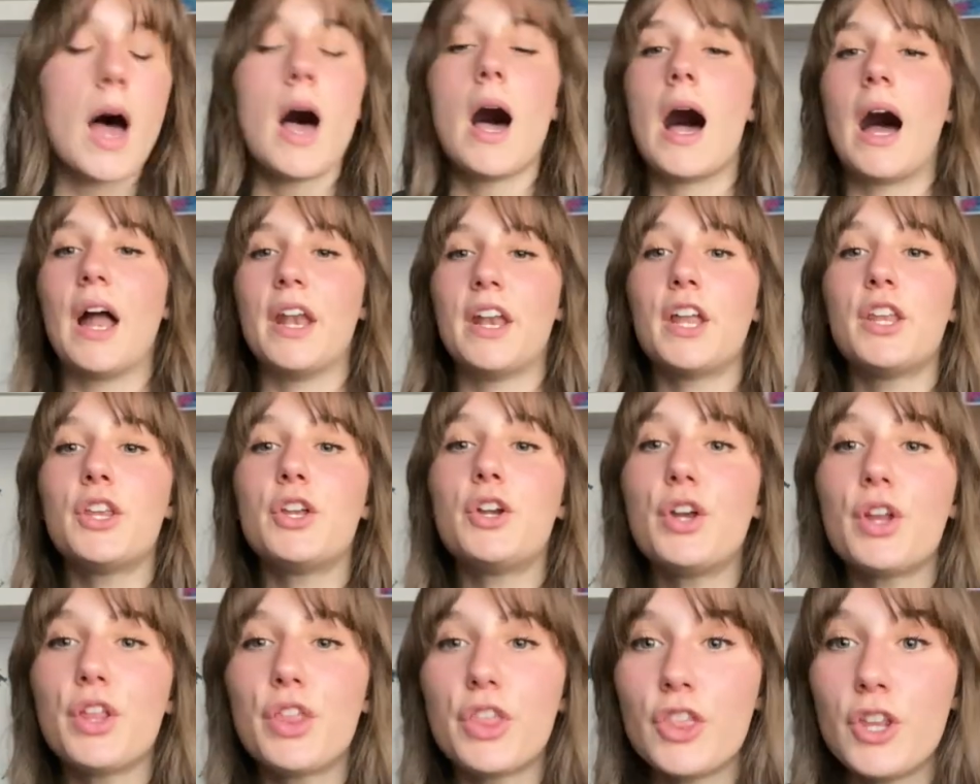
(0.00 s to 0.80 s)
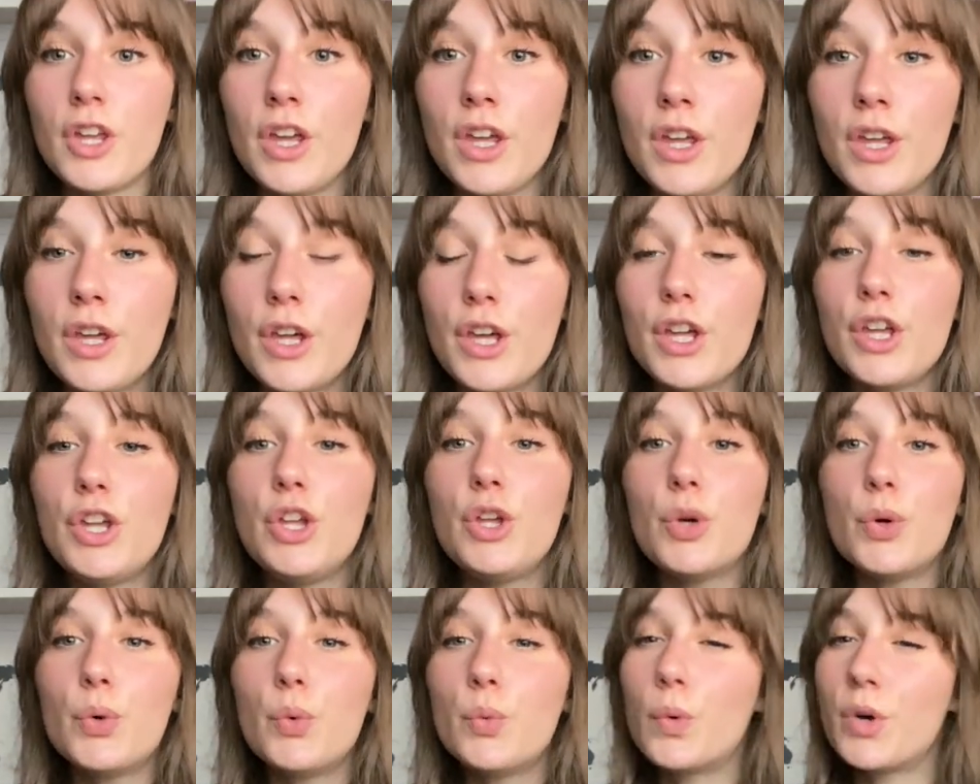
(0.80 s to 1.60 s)
Another thing
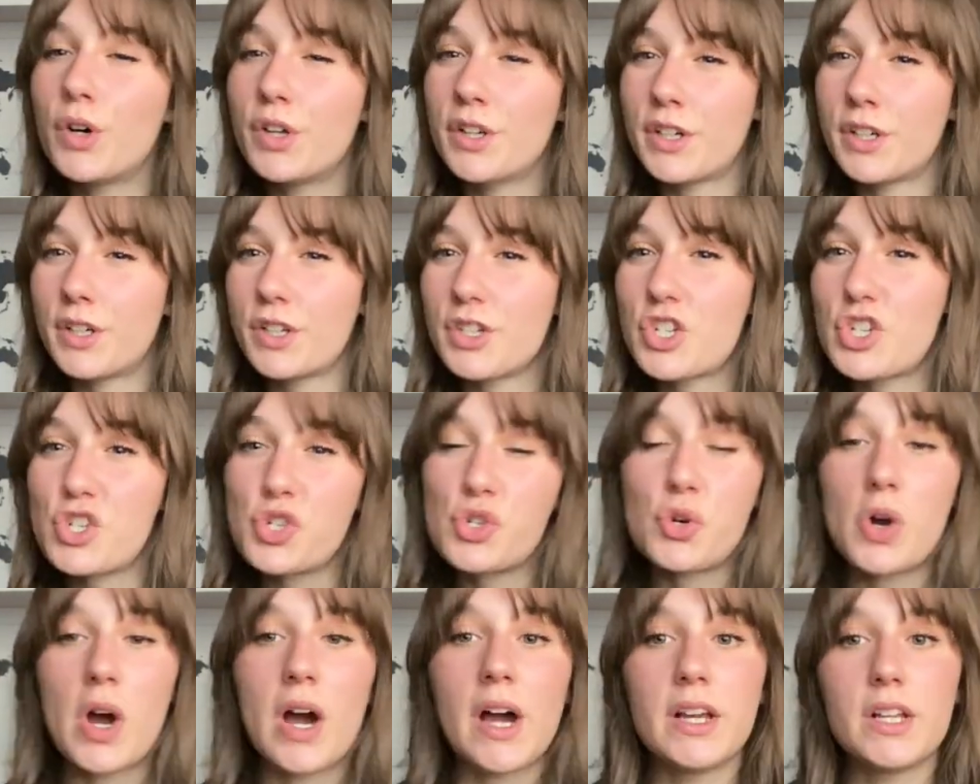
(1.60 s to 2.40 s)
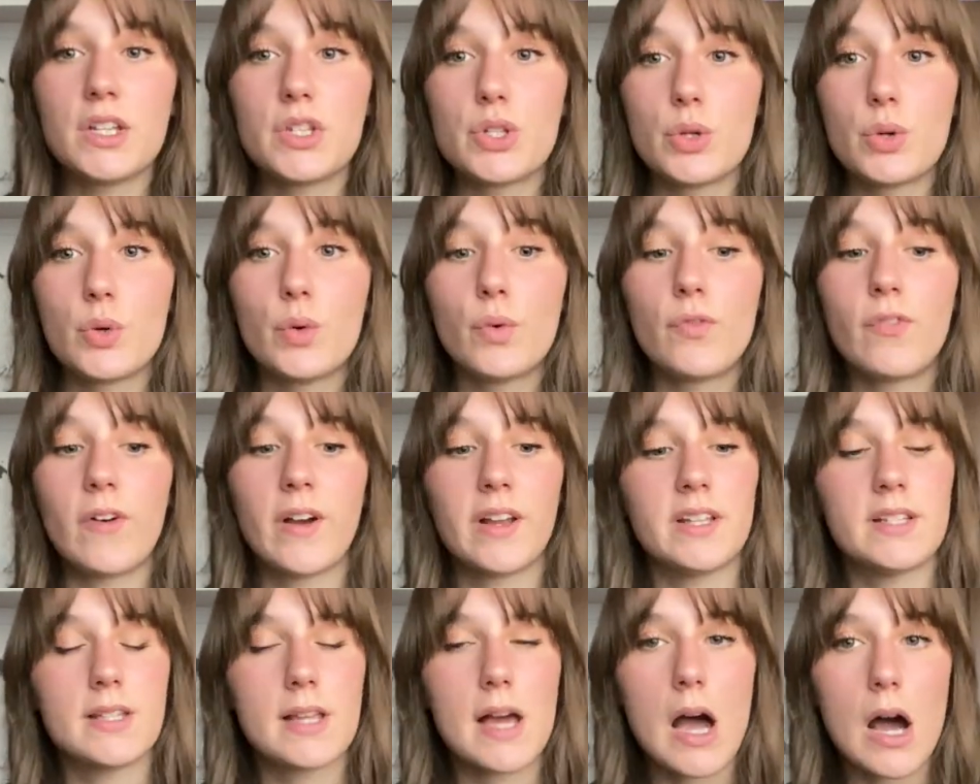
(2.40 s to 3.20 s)
you wanna try to
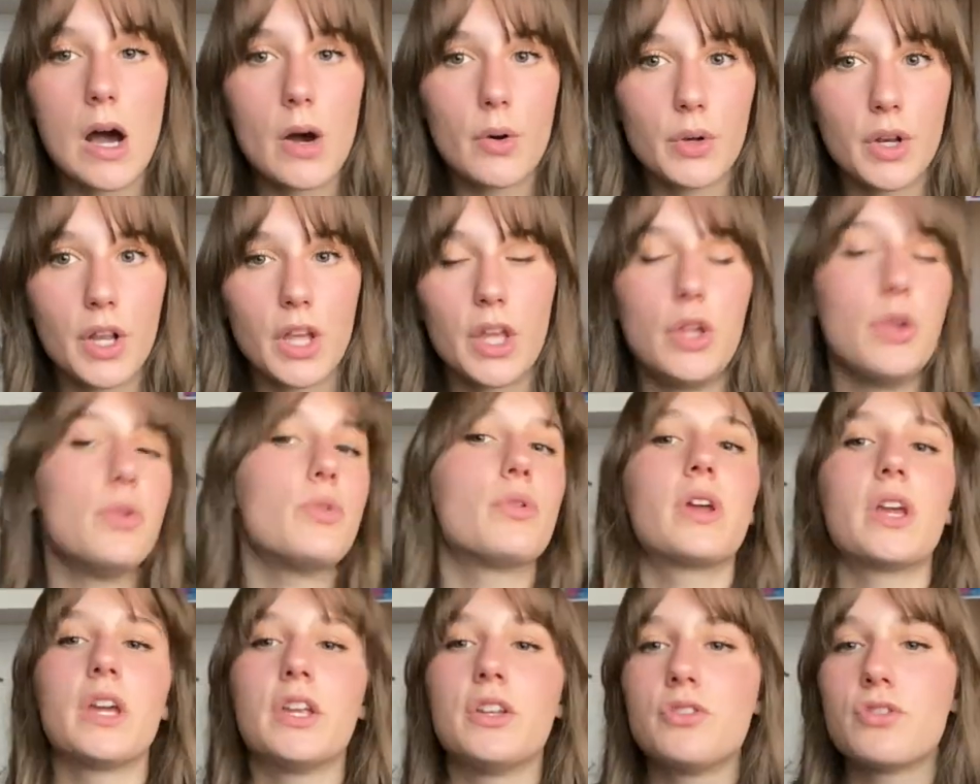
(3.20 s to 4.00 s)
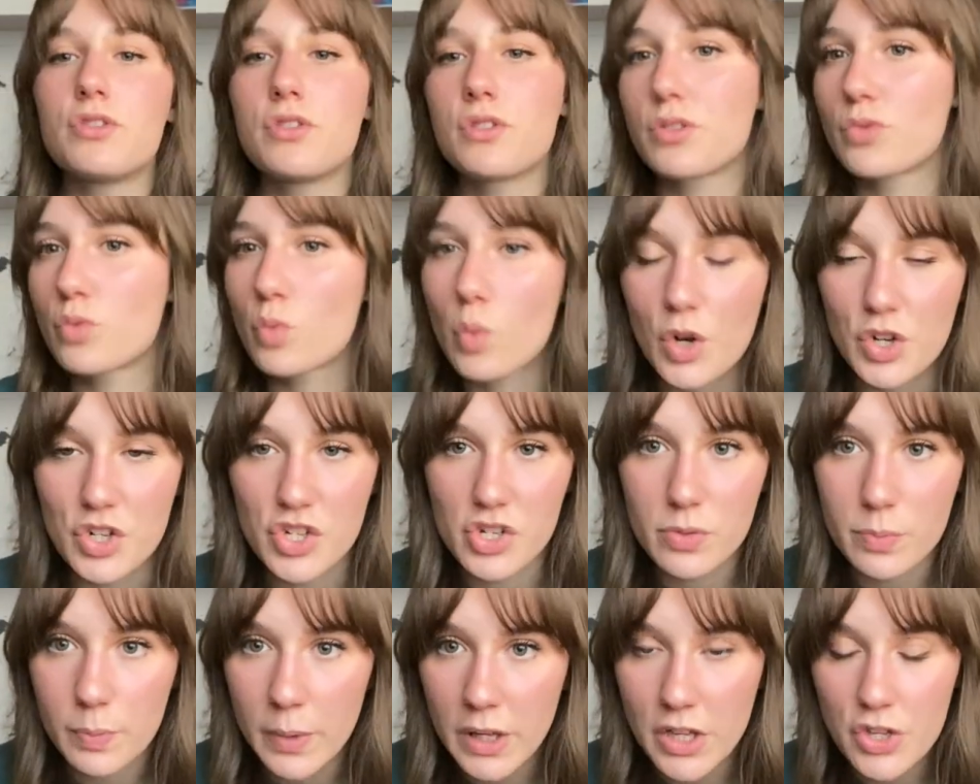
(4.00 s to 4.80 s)
find out, you can just
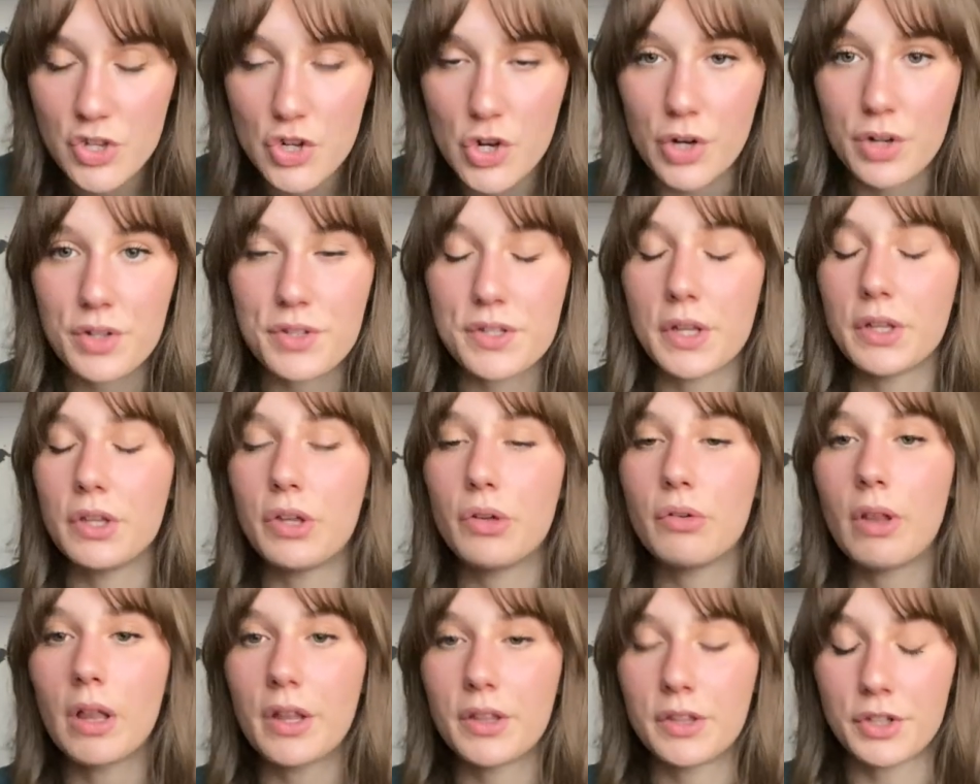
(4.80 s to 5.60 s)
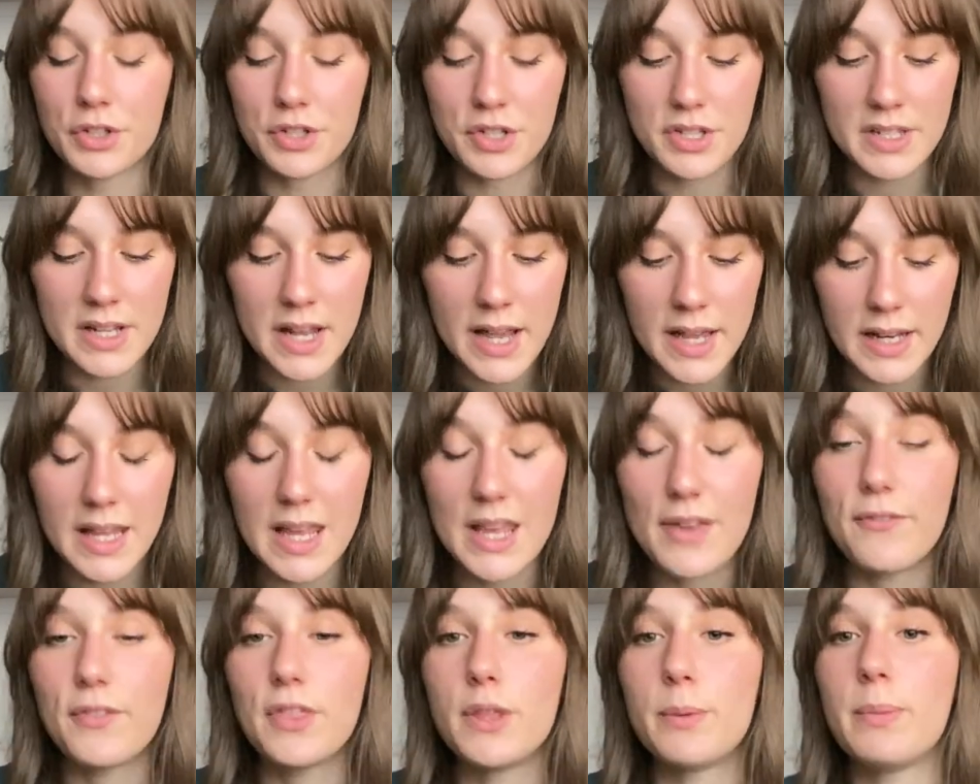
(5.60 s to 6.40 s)
watch pictures and you'll understand
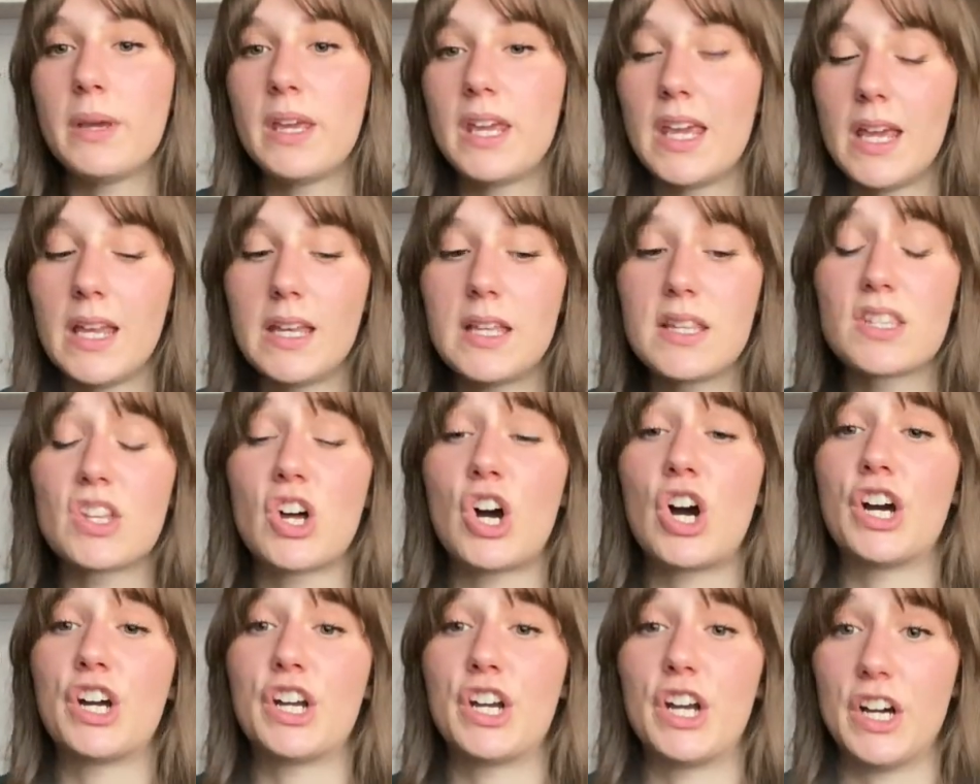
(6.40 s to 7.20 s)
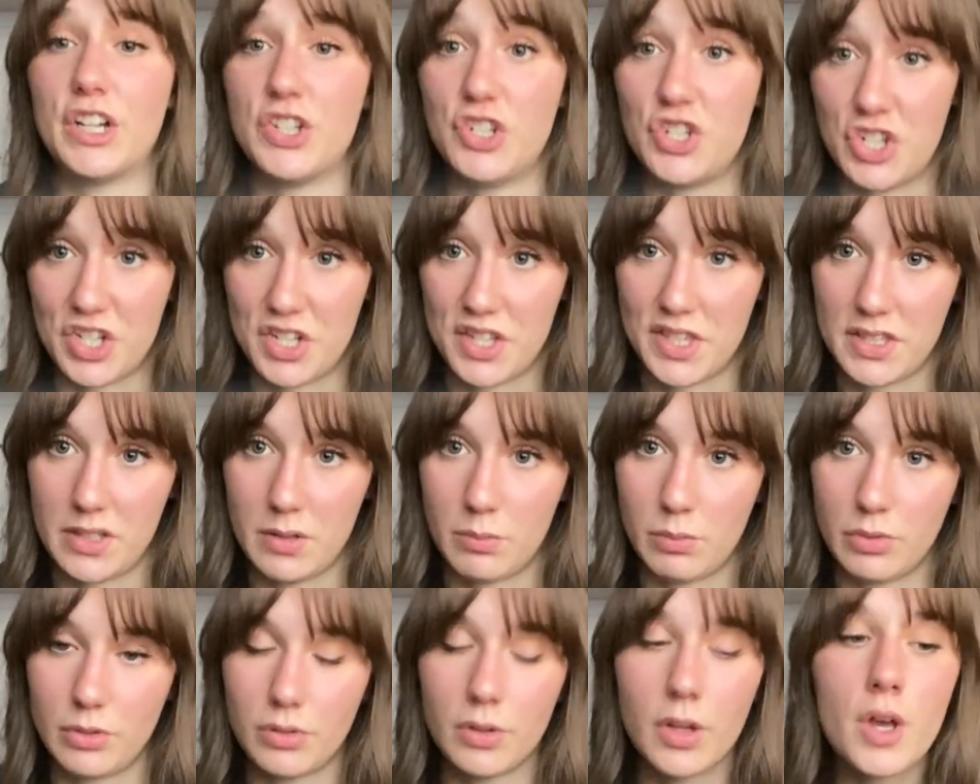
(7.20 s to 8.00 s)
if the bikinis are
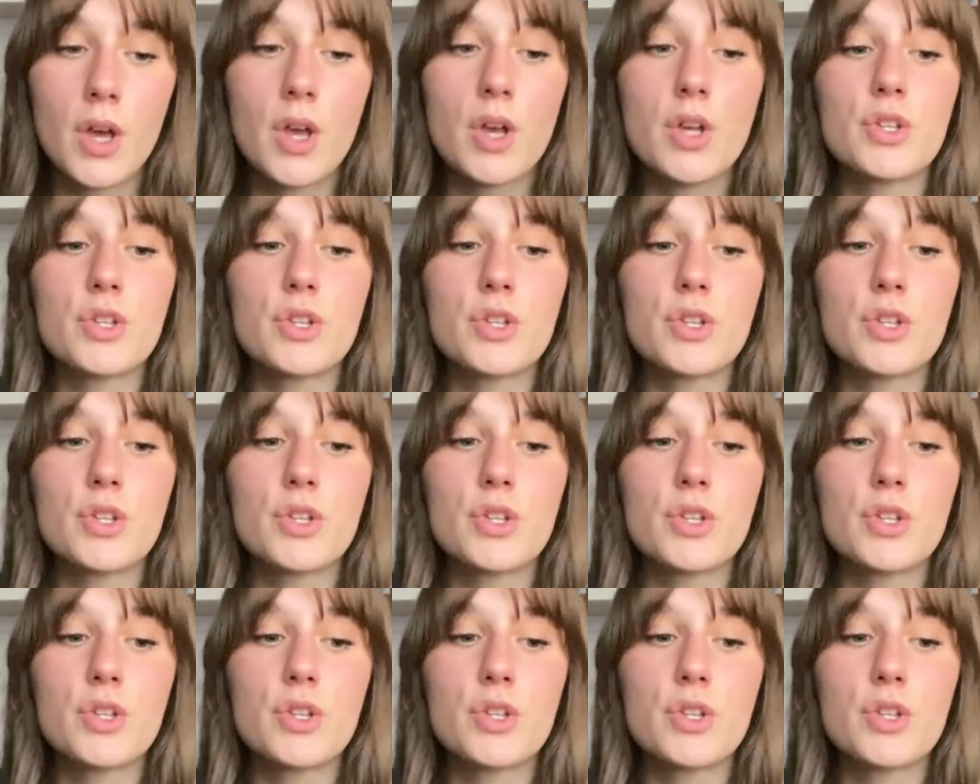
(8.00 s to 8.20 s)
adjustable.